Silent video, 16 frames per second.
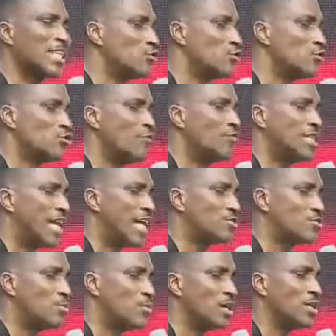he drove
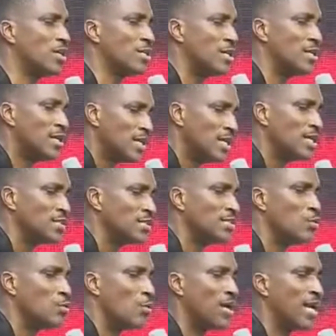that morning
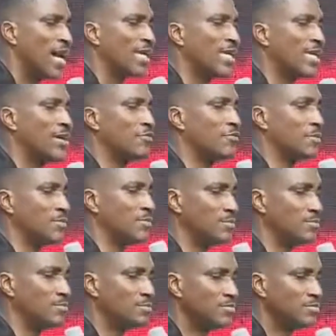is the one I gave him.
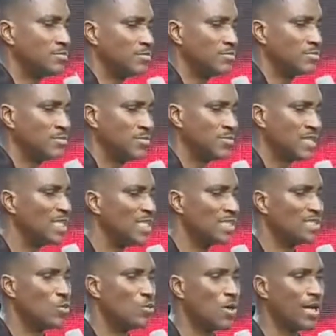
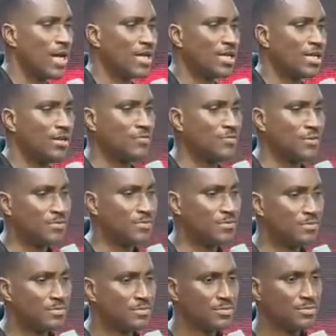Is the one I gave him.
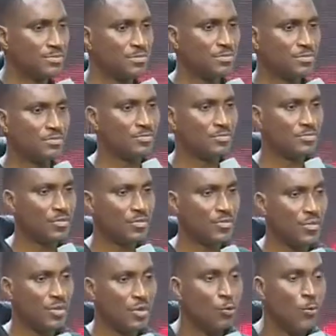
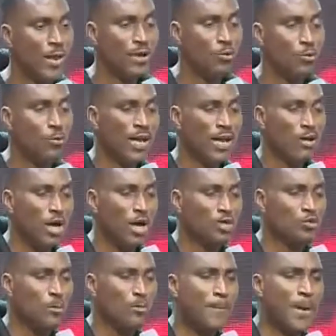We, we
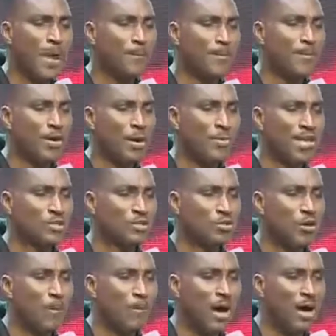got to Papa Ibiyeomie's
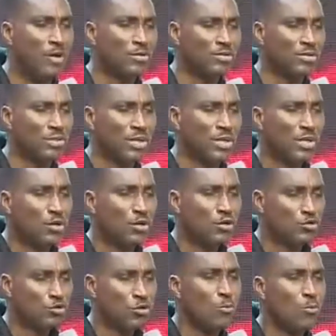compound
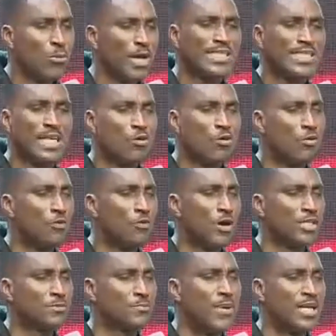some weeks ago
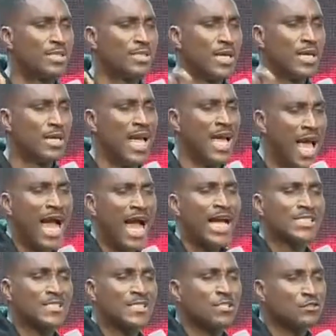for his birthday.
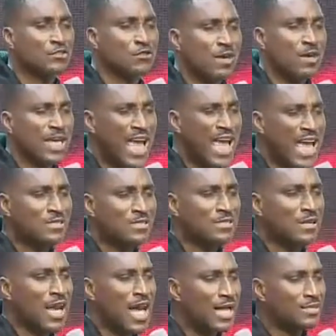I still saw the
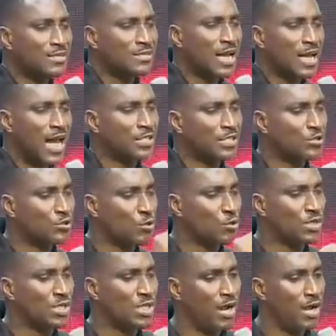S-Class I
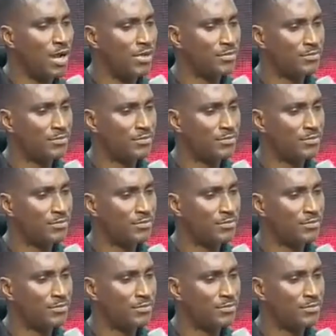saw there.